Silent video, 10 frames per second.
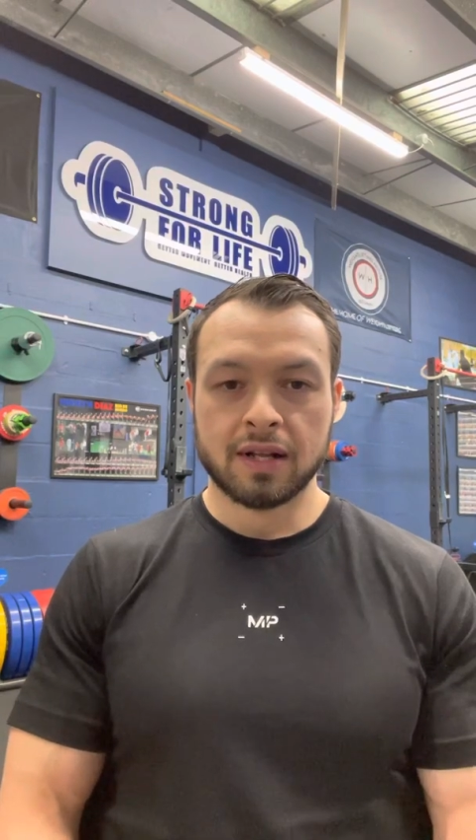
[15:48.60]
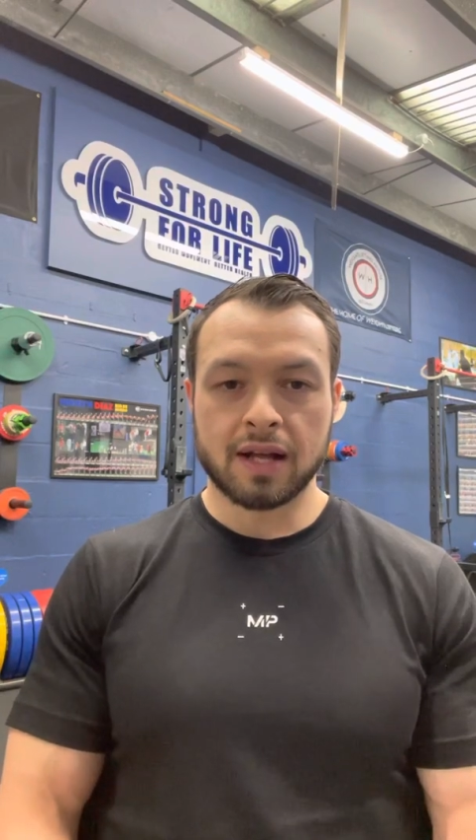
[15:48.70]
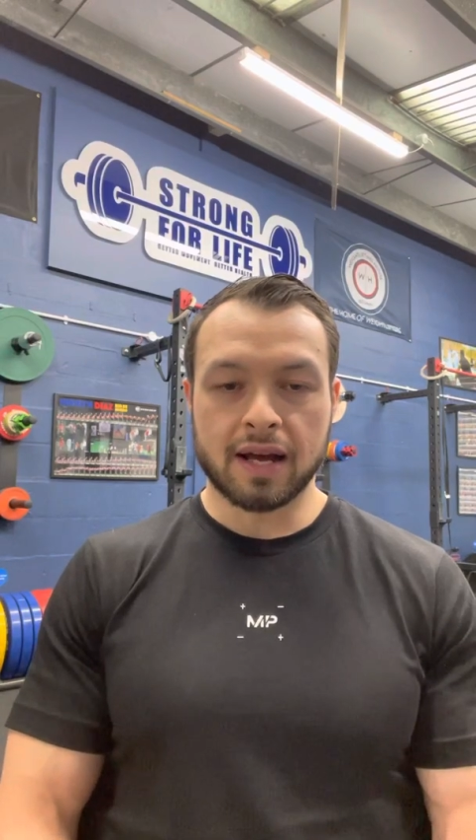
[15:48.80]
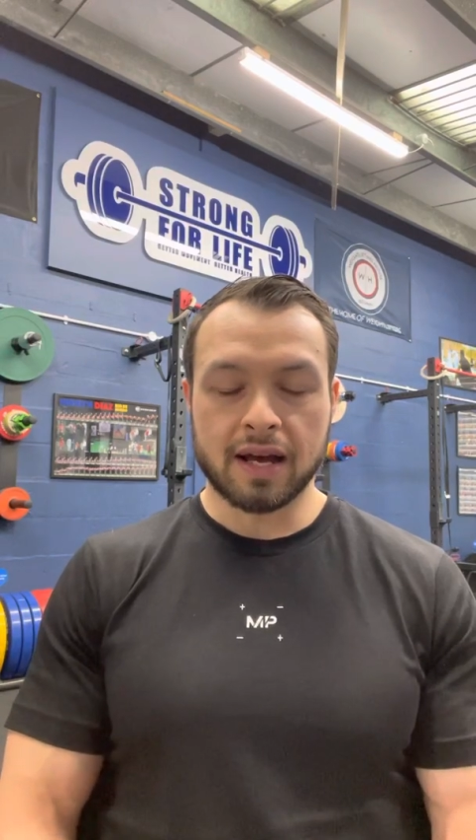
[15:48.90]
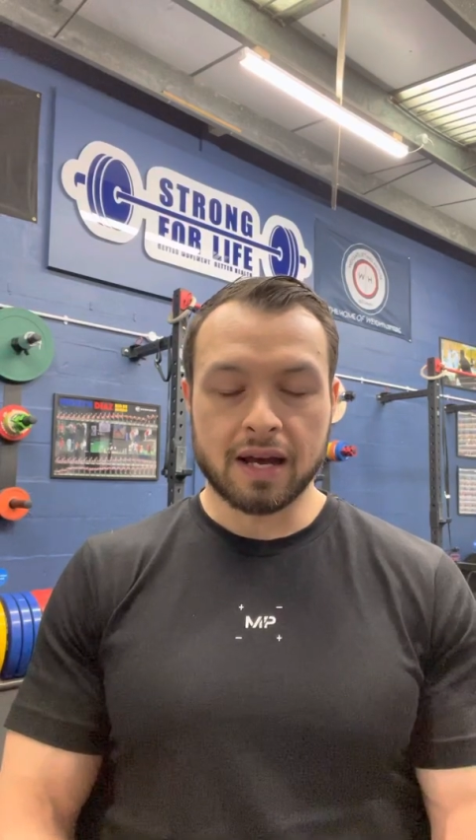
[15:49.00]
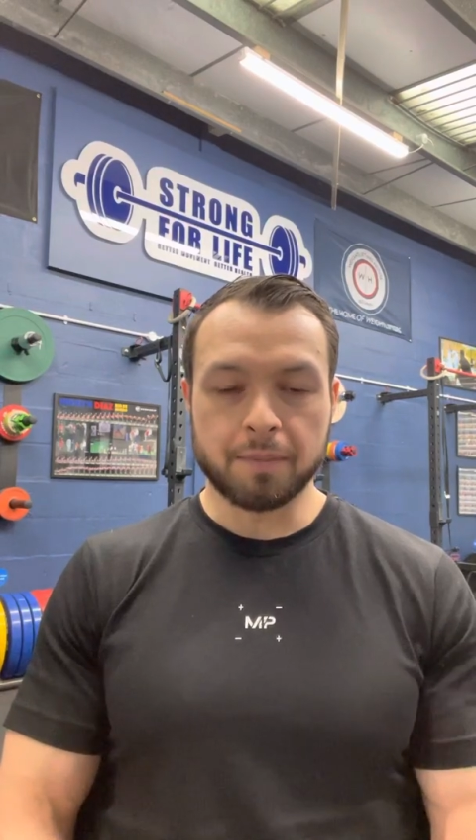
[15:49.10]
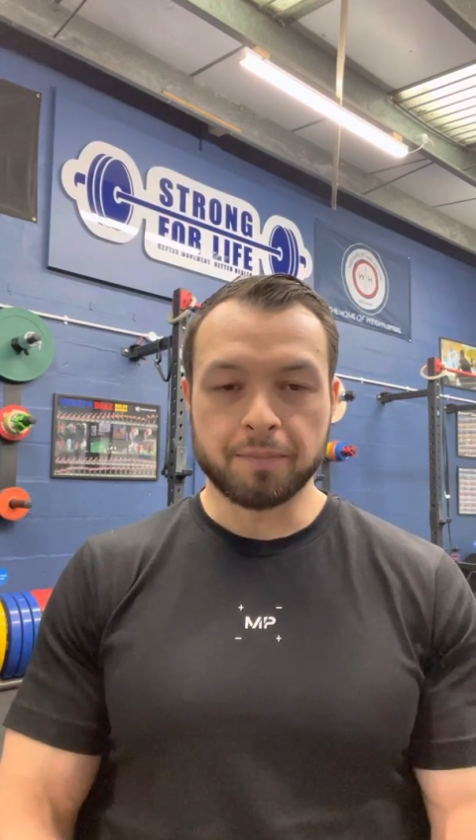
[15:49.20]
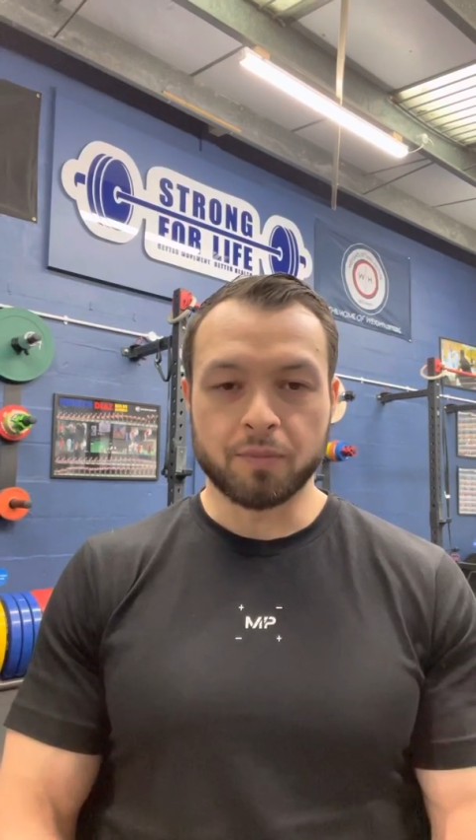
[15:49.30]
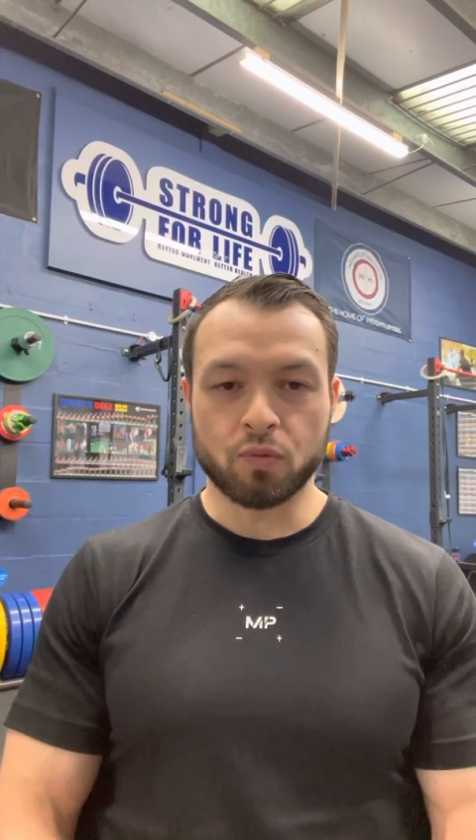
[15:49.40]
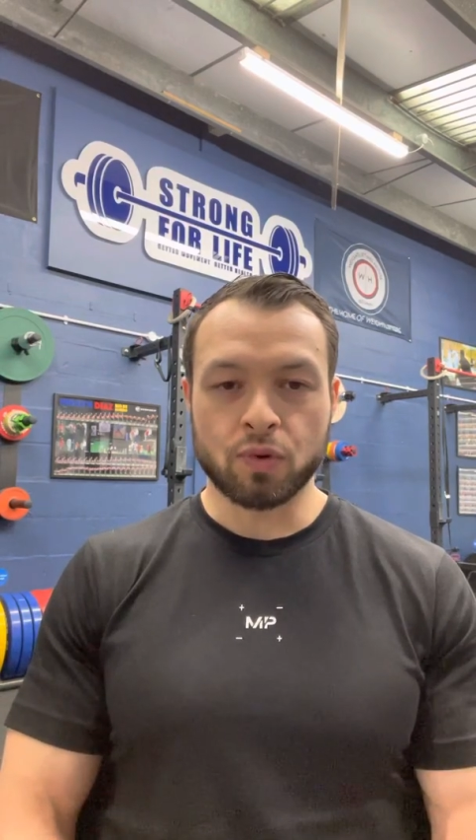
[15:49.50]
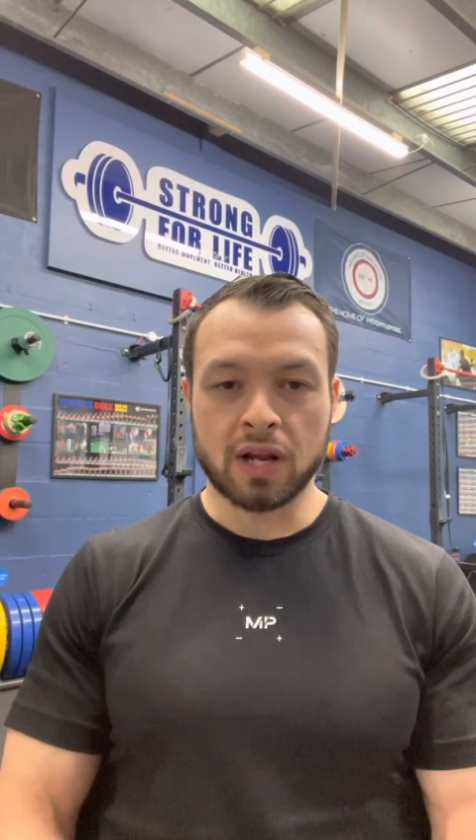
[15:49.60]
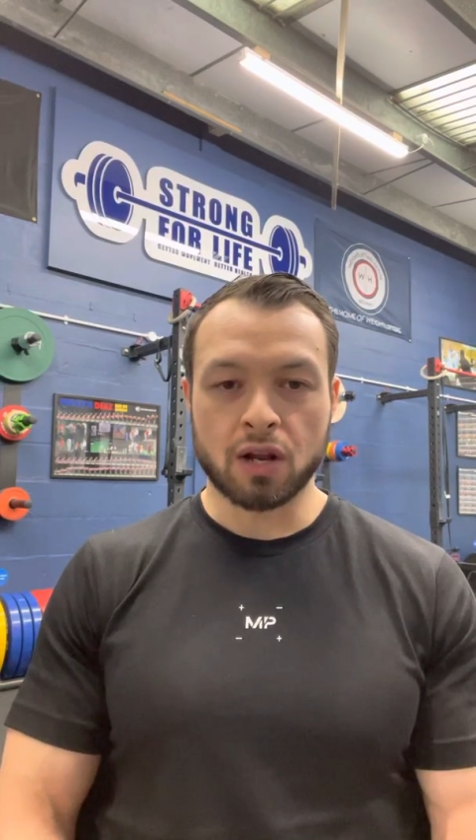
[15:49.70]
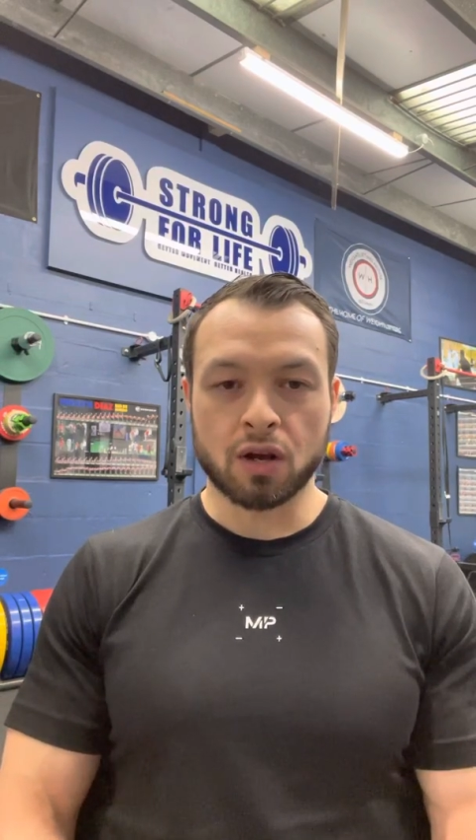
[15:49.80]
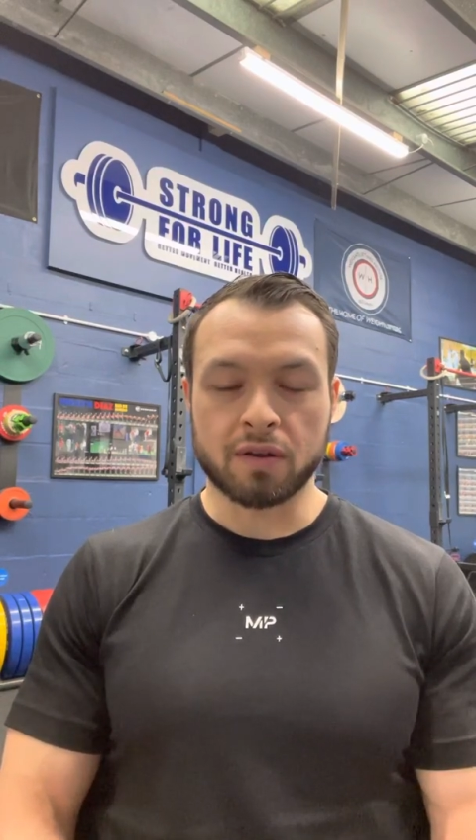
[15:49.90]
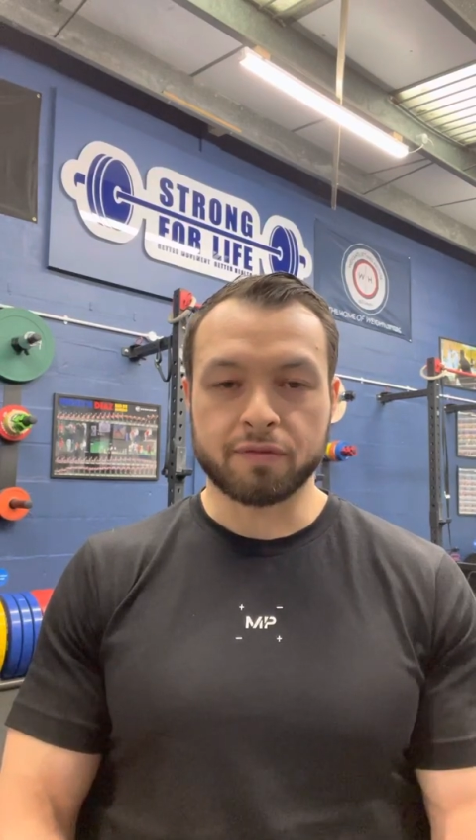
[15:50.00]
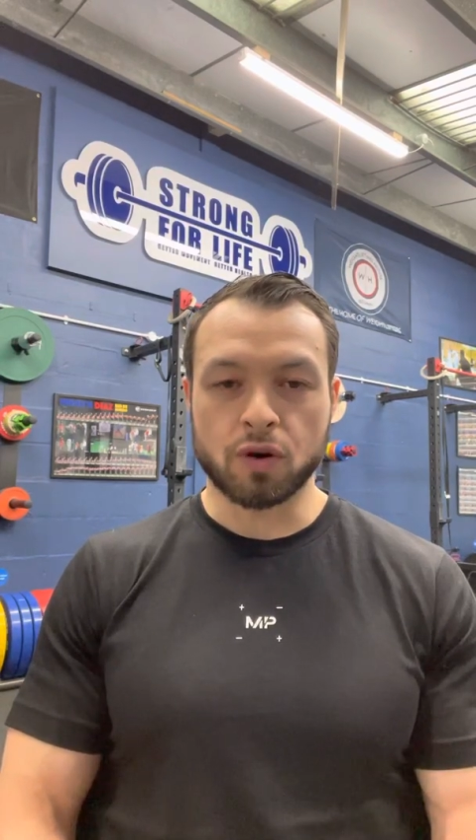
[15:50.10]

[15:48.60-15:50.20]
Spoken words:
really looking